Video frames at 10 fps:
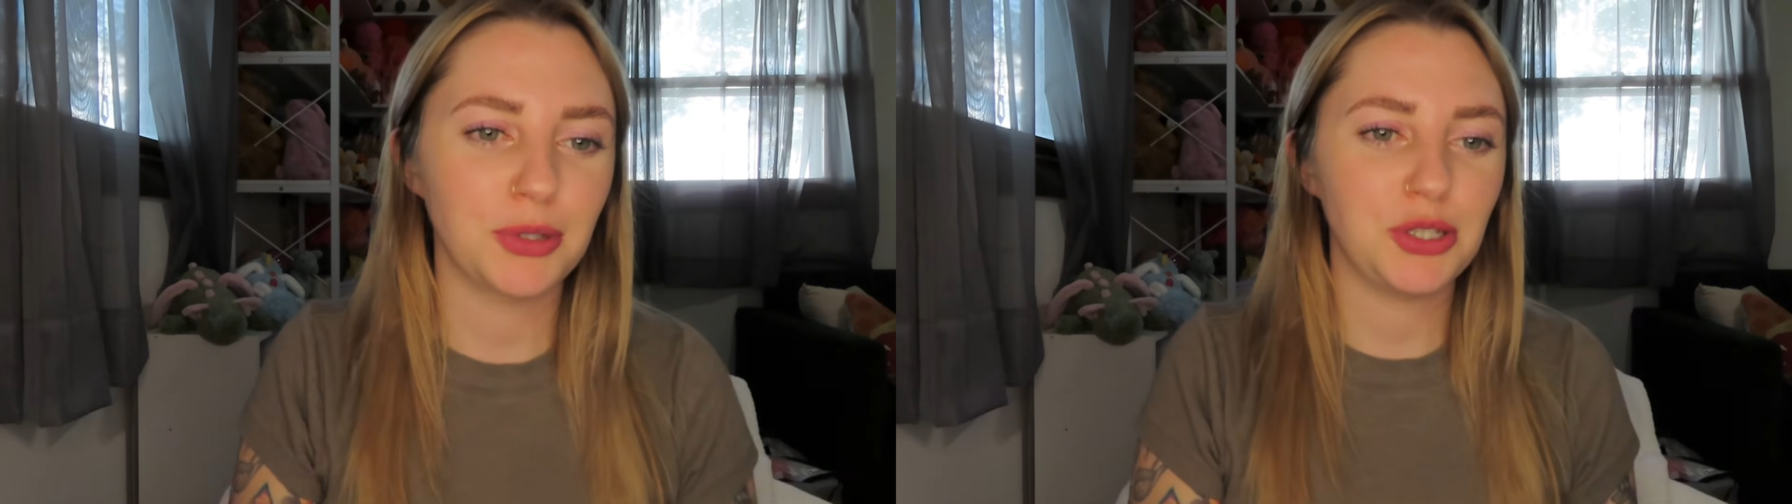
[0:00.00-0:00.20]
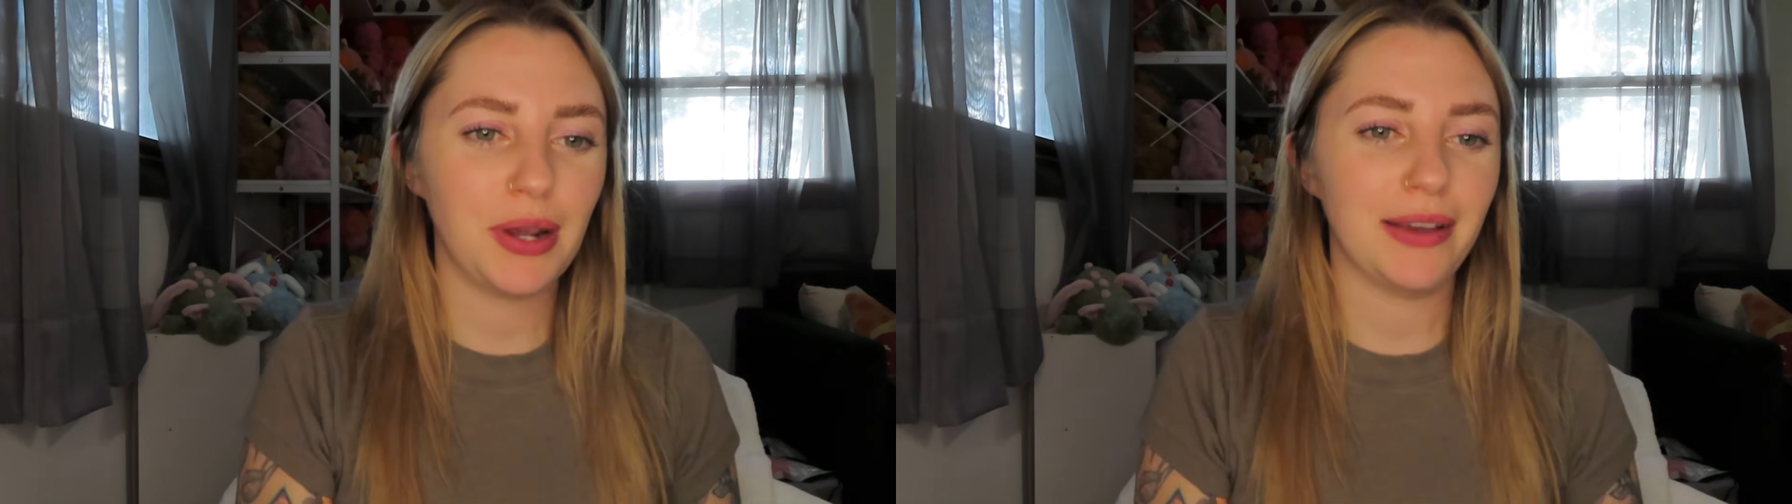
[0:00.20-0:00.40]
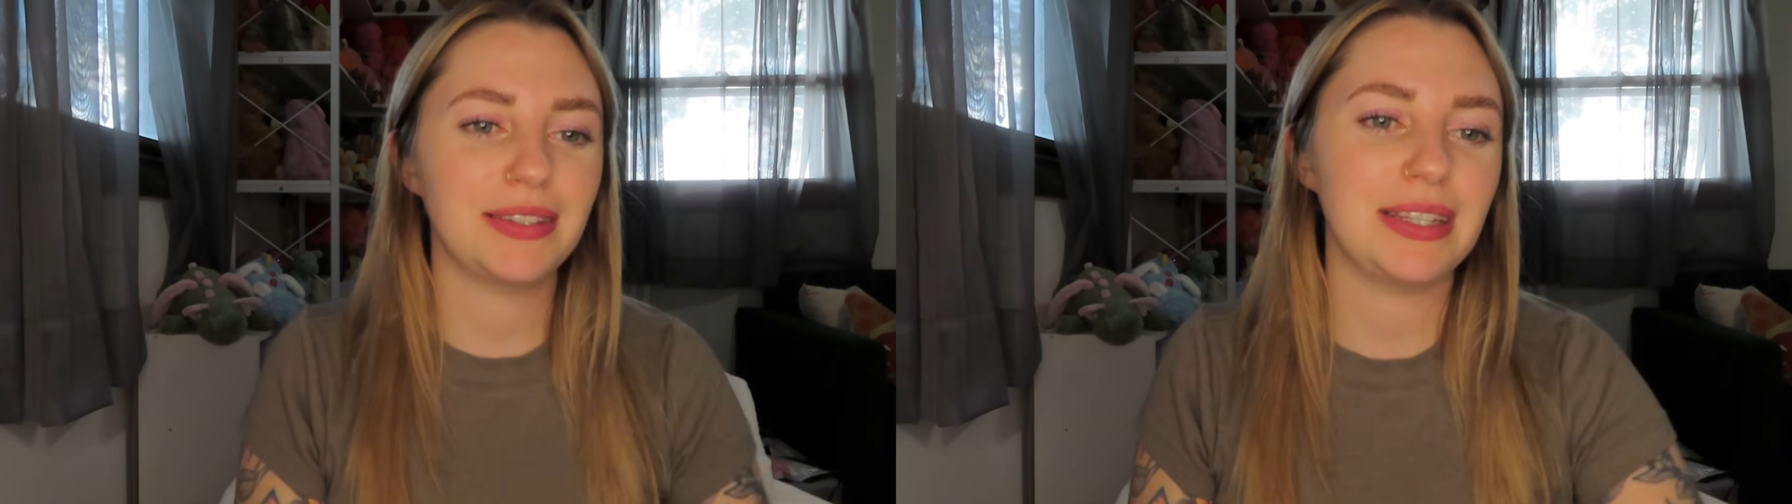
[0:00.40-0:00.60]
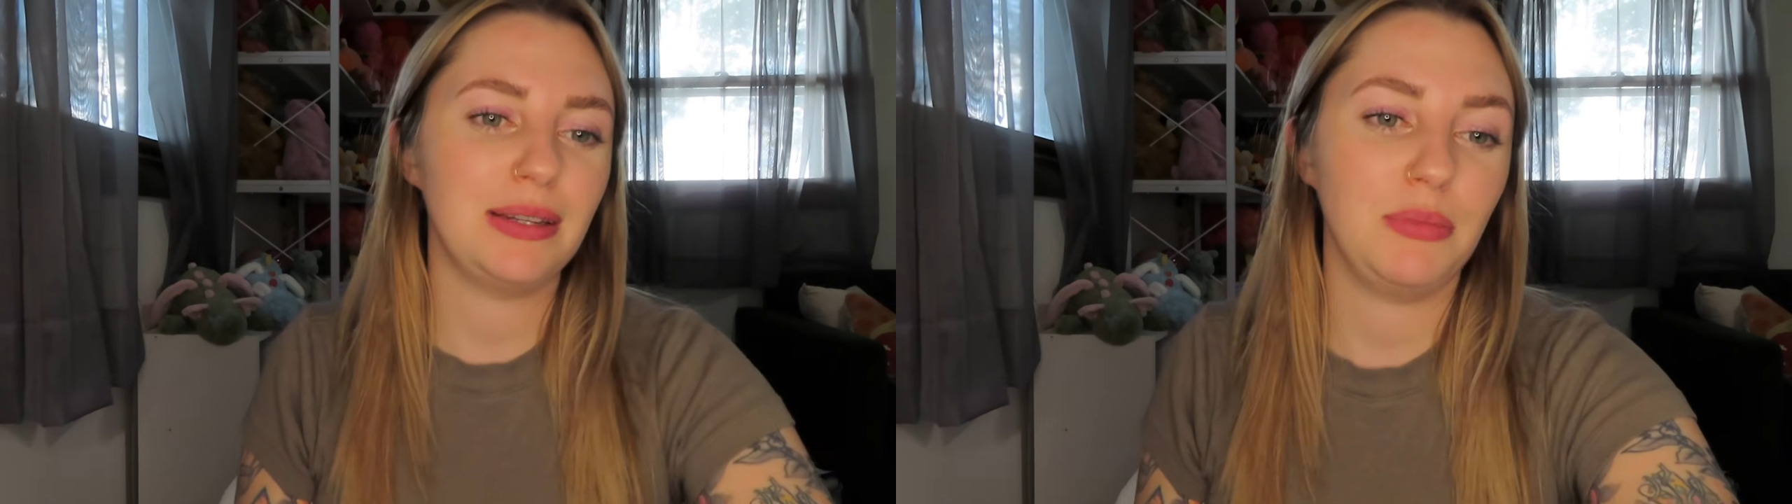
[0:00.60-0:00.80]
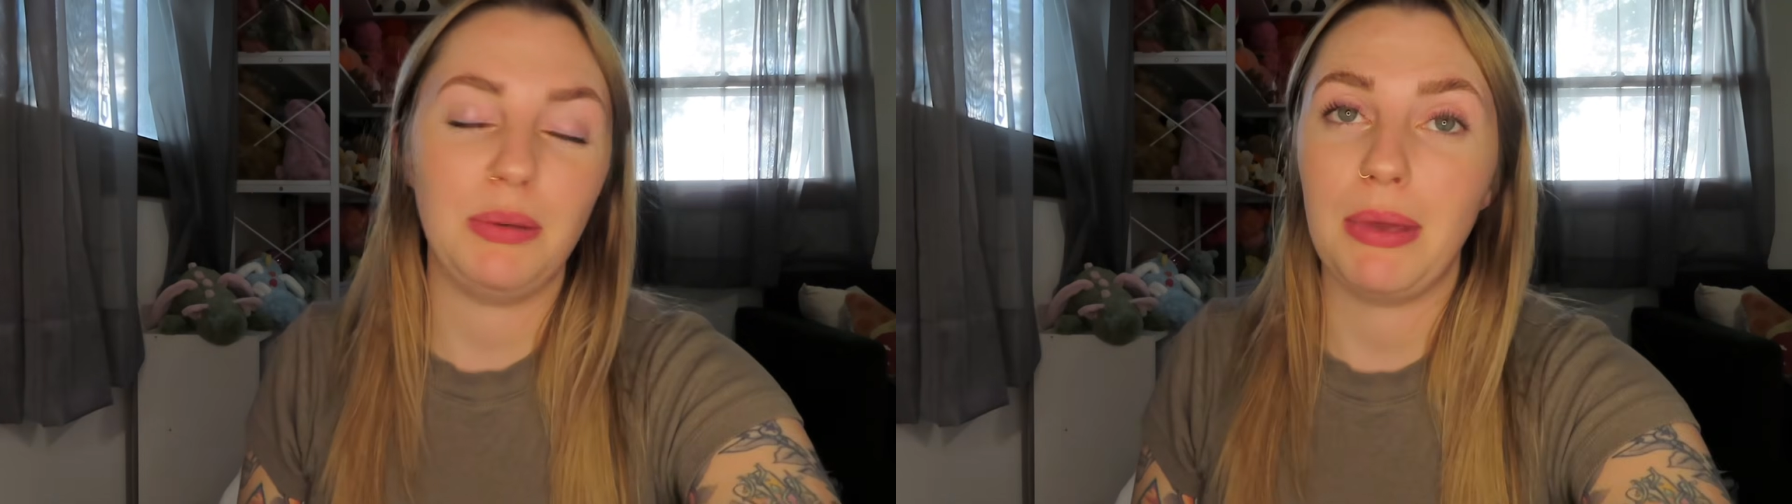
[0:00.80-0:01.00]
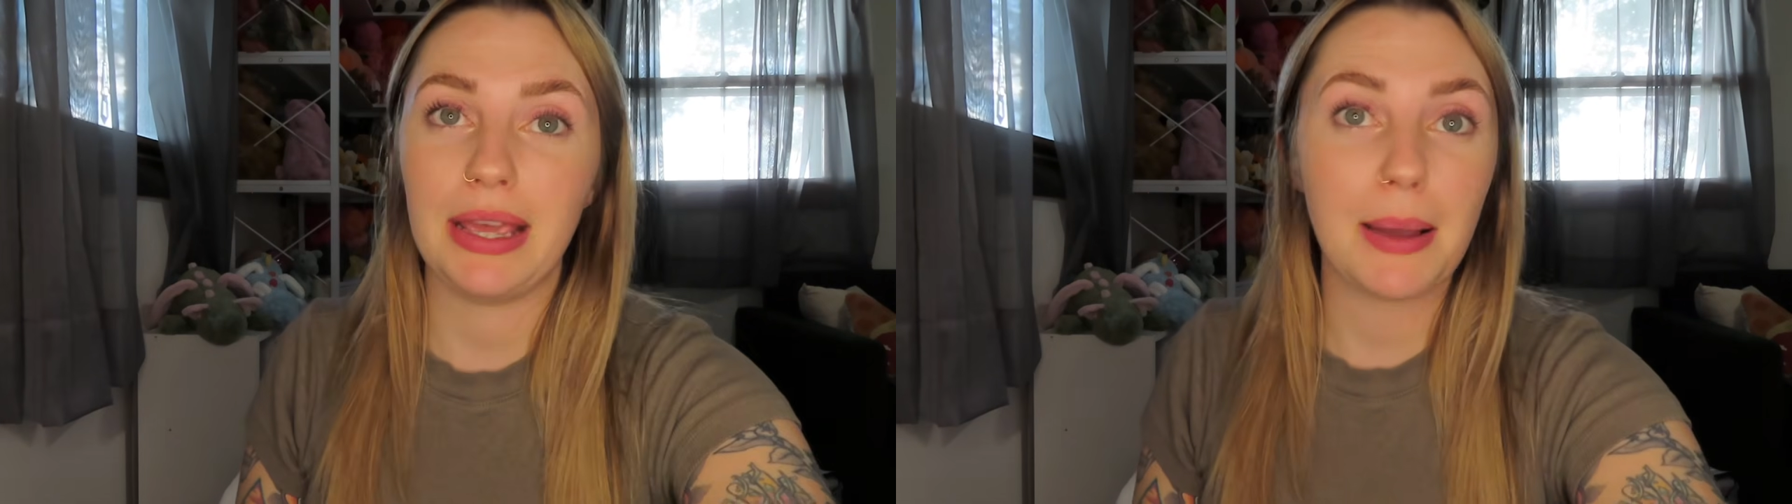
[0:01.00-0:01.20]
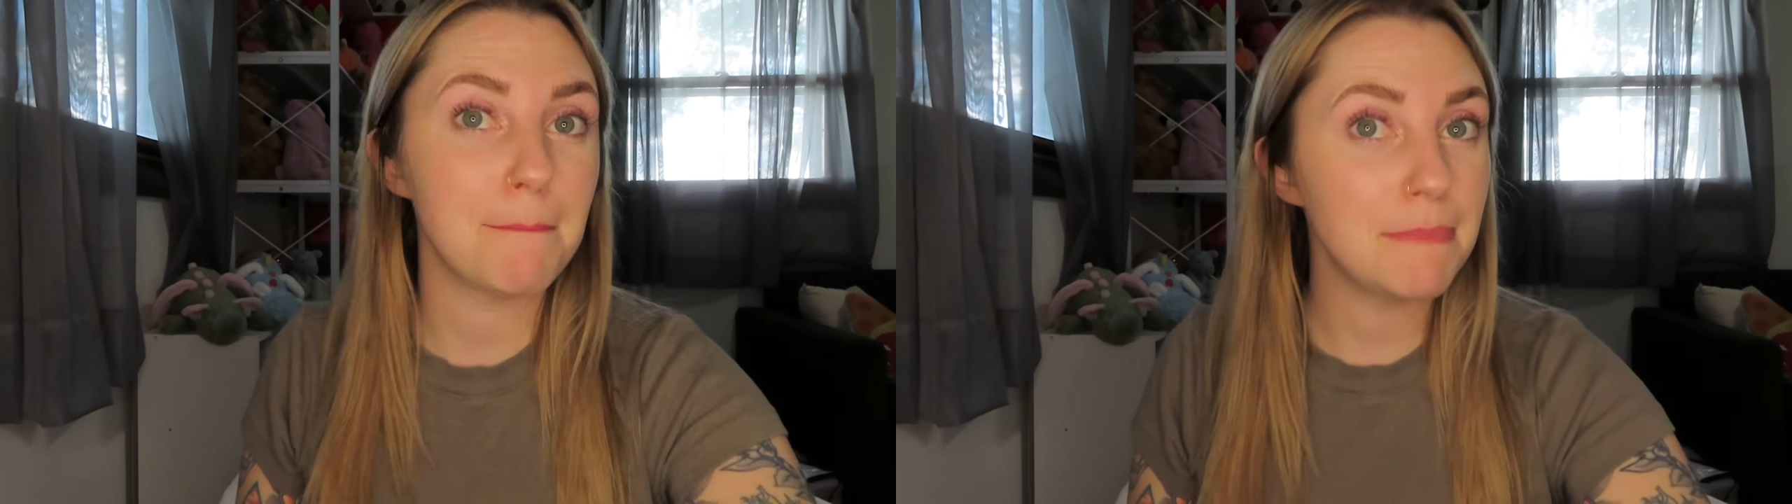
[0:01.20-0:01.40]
which you have seen me make